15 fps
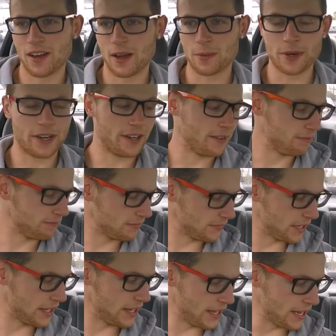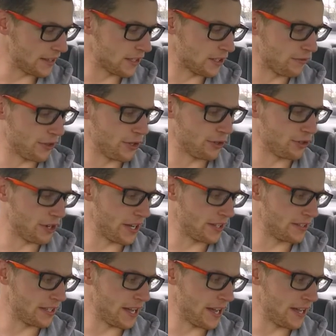I'm gonna eat this food throughout
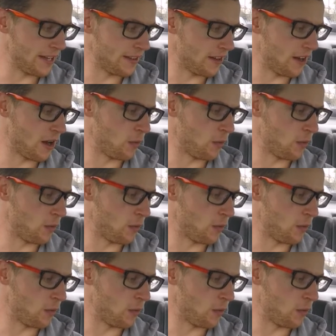the day.